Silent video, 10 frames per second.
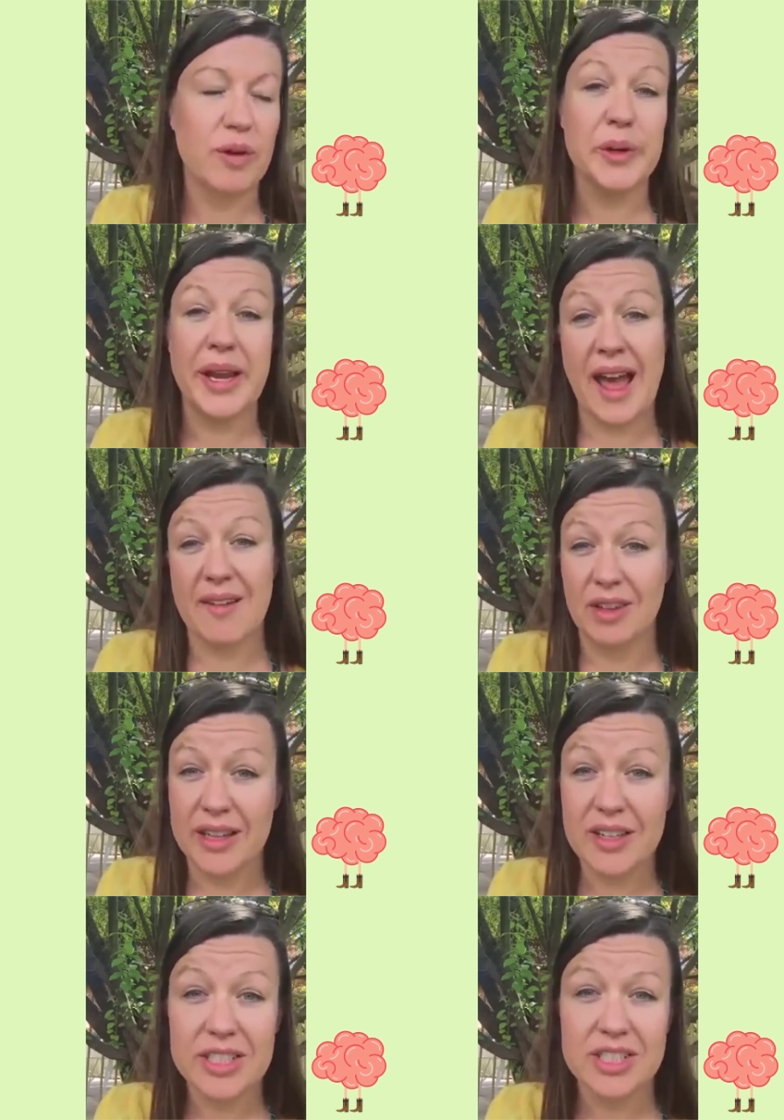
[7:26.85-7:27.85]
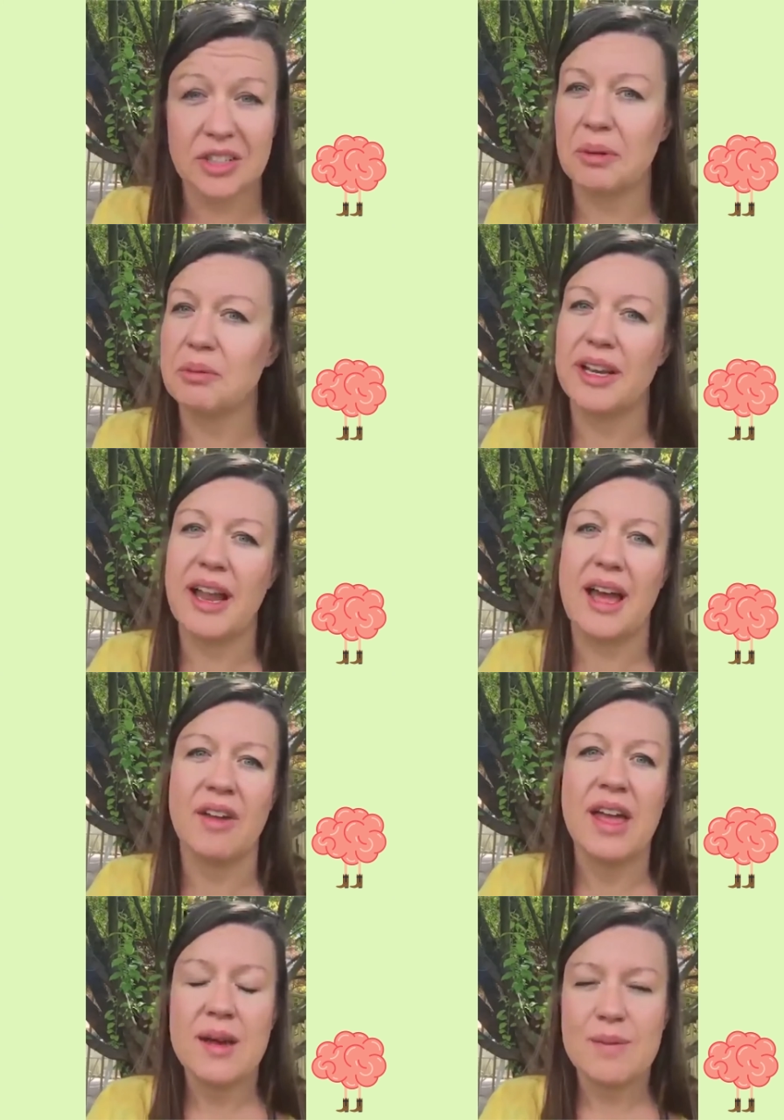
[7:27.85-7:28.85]
We wouldn't have literature. We wouldn't have
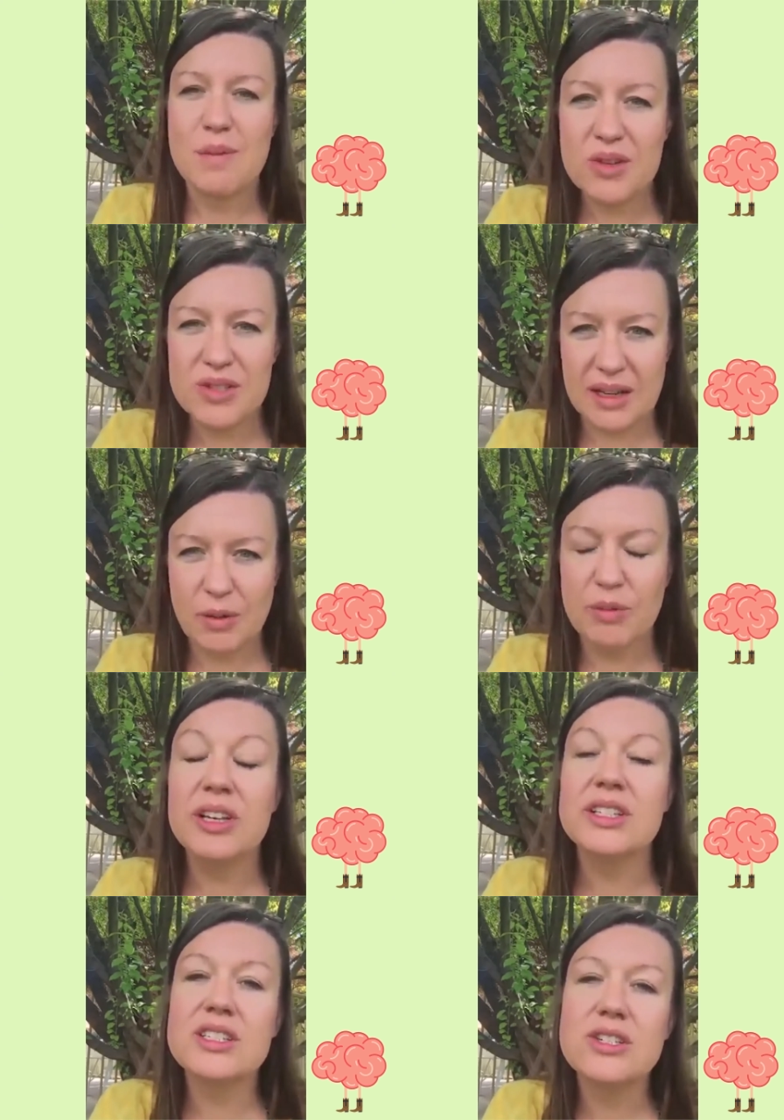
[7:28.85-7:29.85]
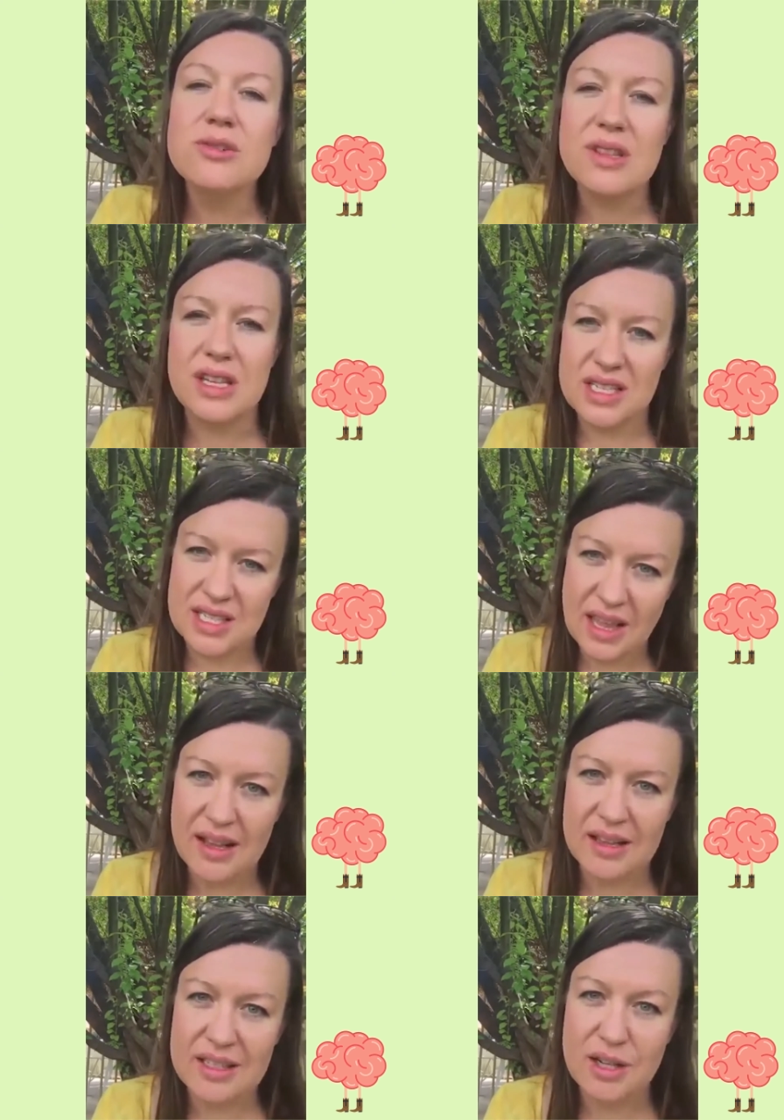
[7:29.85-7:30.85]
music. We wouldn't do these
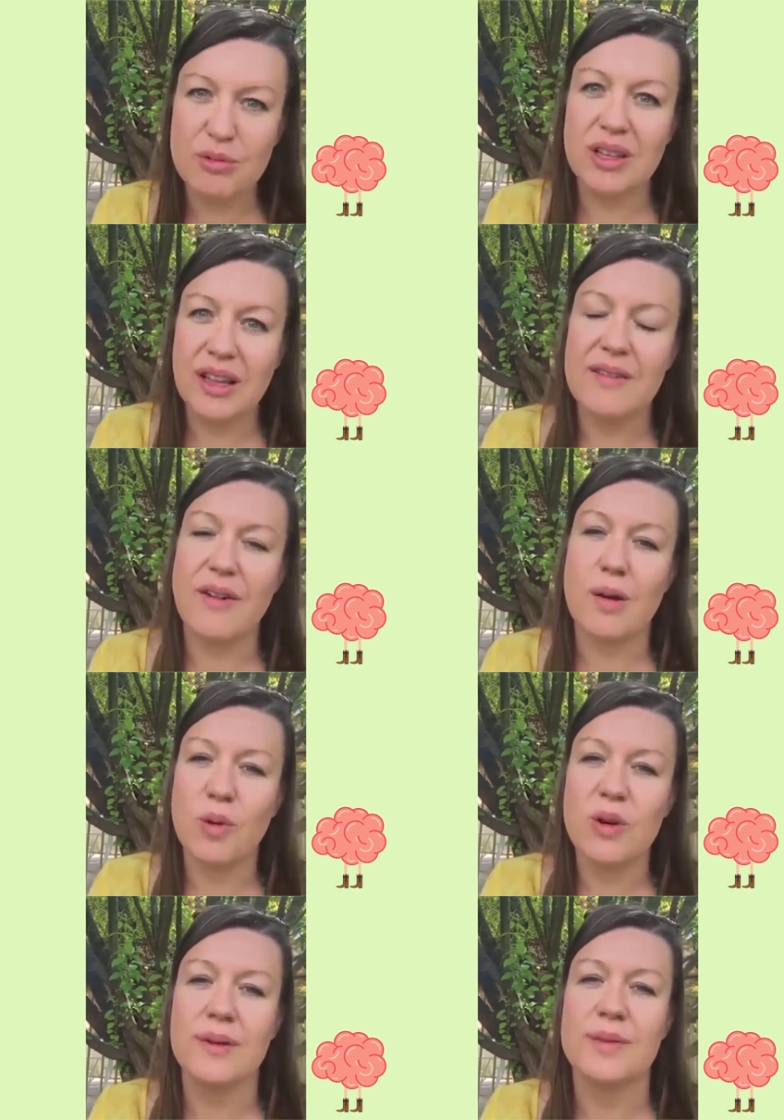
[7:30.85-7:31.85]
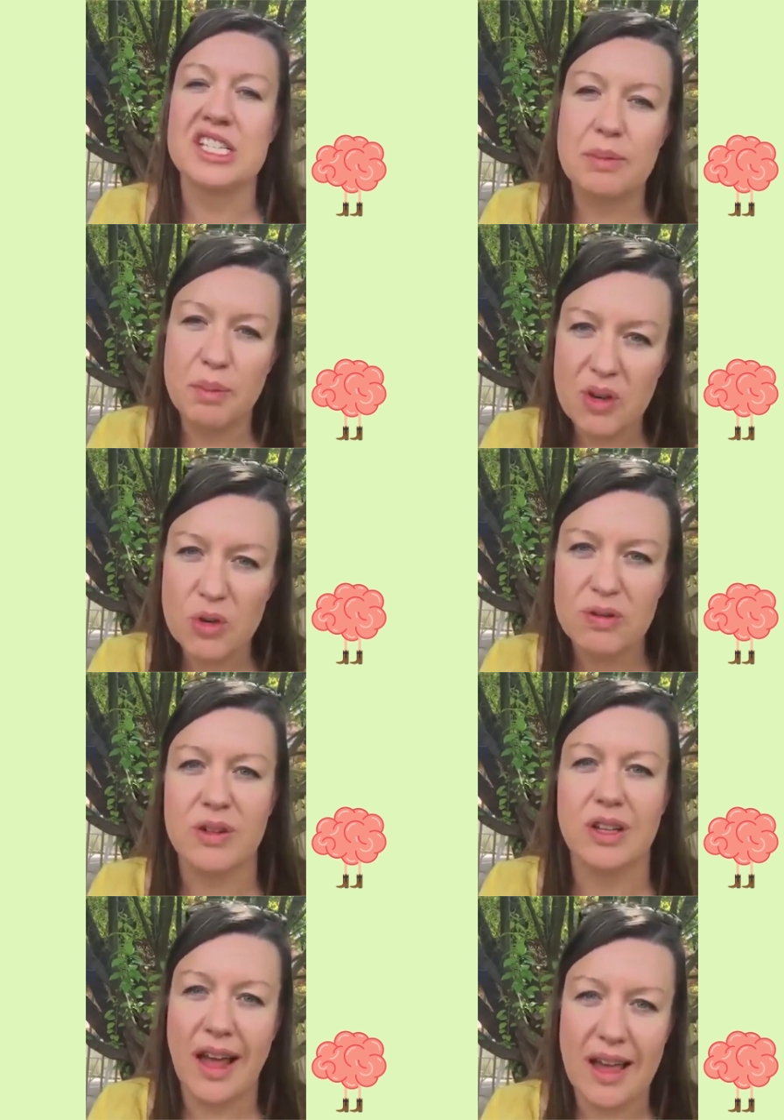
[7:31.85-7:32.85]
things to relieve our boredom. These
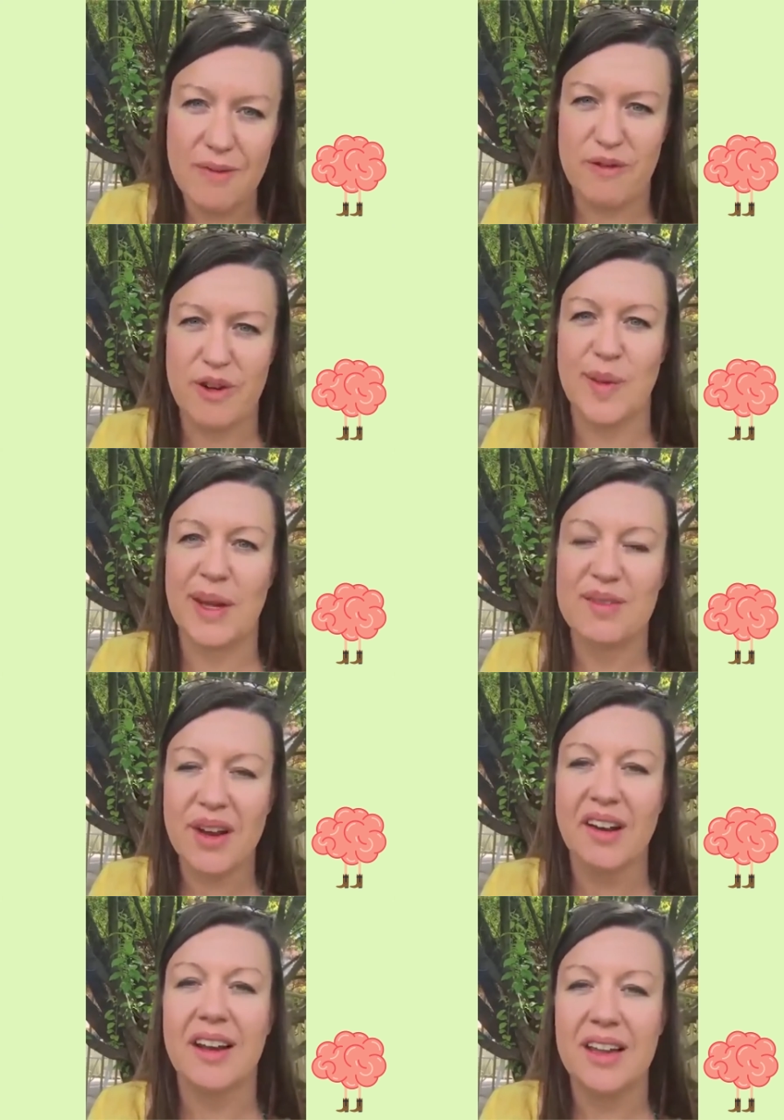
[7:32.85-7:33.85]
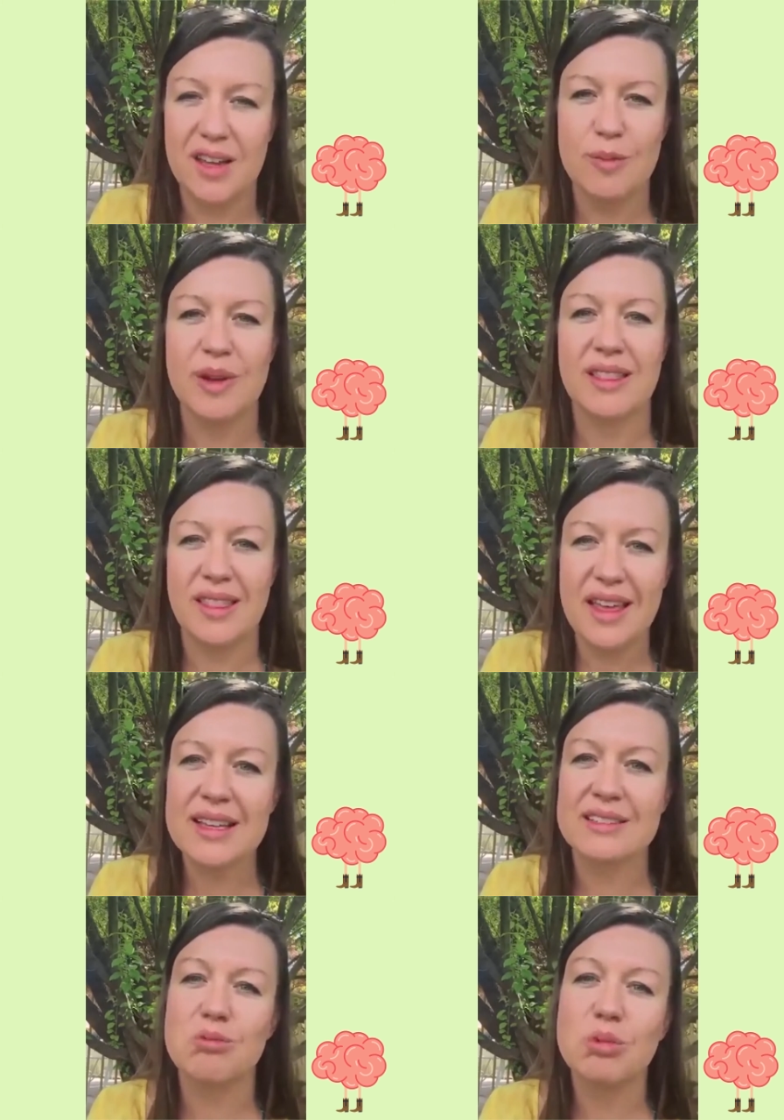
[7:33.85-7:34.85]
beautiful, life-affirming, very human
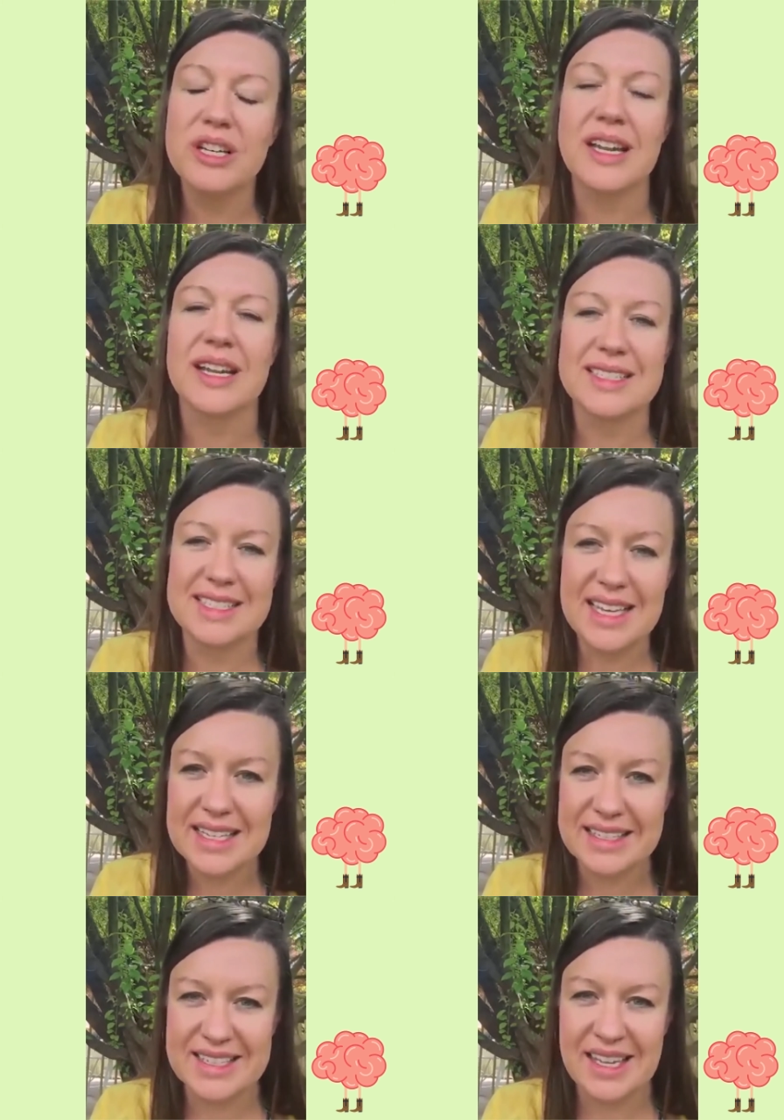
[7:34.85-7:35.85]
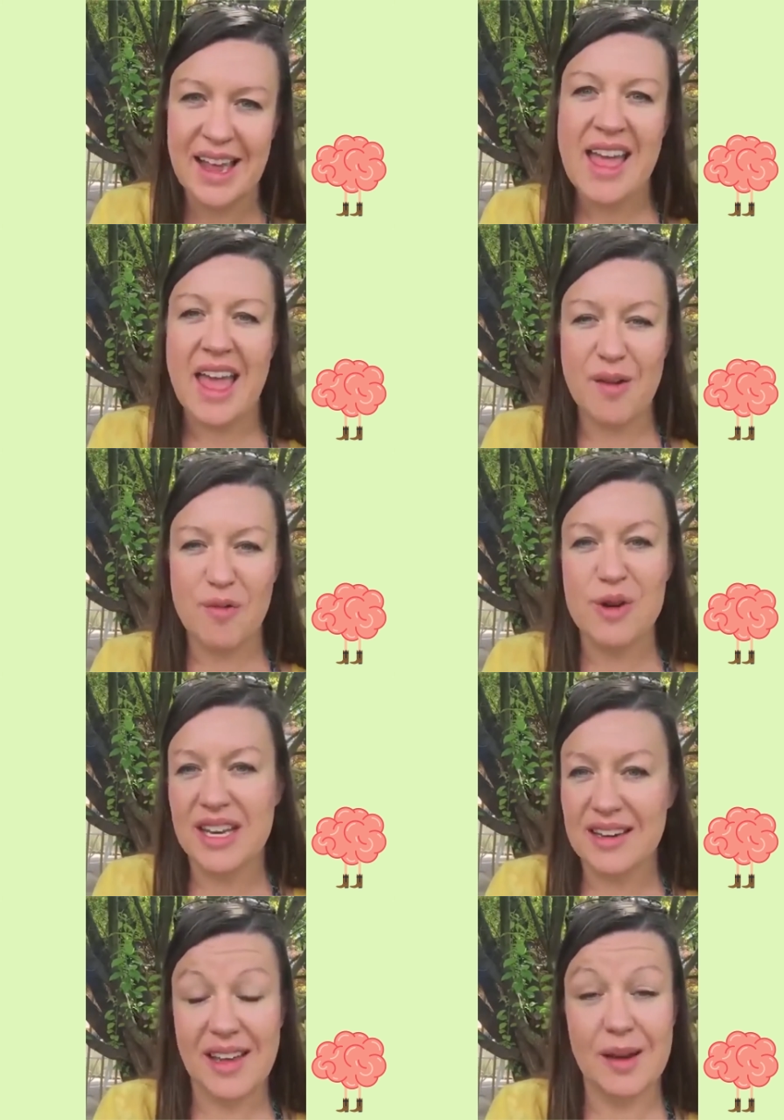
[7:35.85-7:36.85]
things wouldn't exist if we
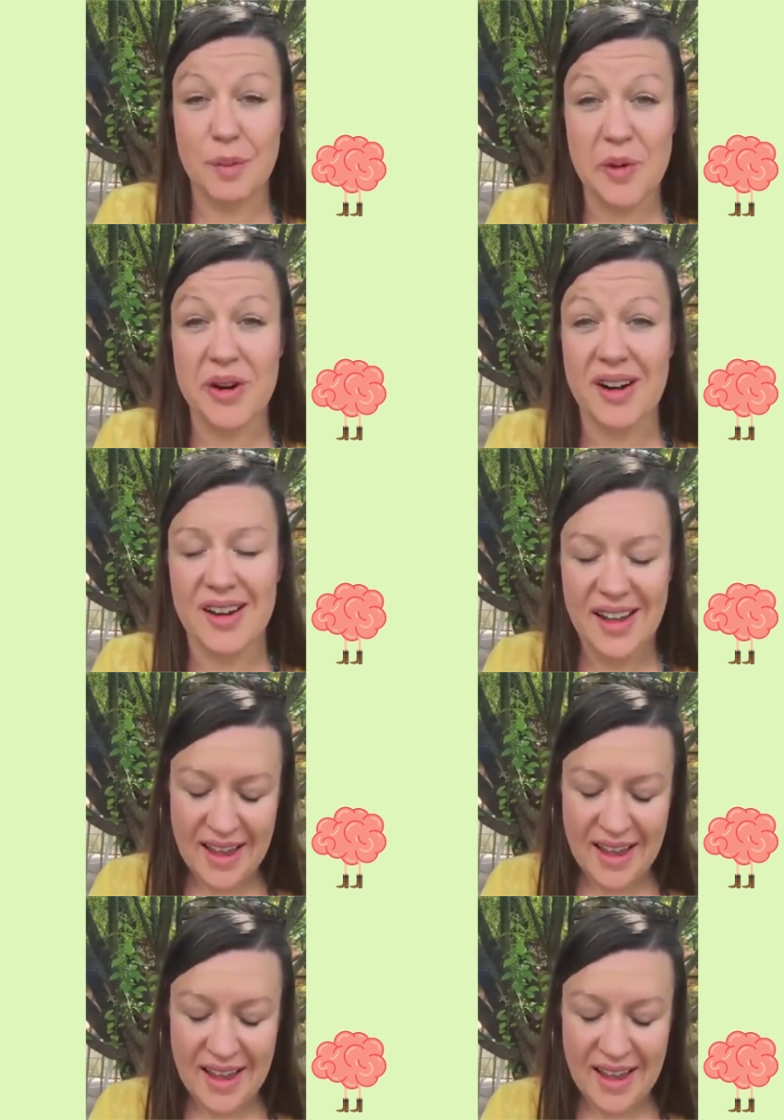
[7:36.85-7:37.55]
didn't get bored.